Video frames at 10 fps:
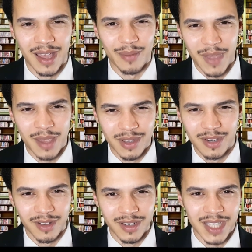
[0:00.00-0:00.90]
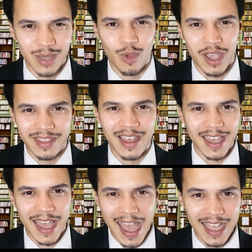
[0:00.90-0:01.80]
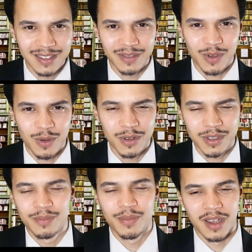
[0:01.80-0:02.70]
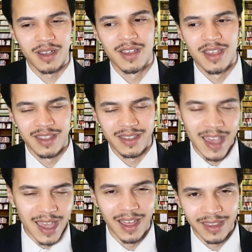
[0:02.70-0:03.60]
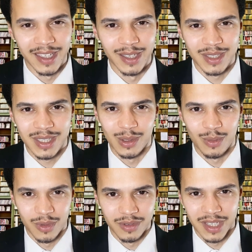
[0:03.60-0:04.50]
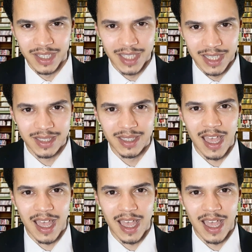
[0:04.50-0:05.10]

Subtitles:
Maybe not in the same way that it had, of course, but I think it still would exist.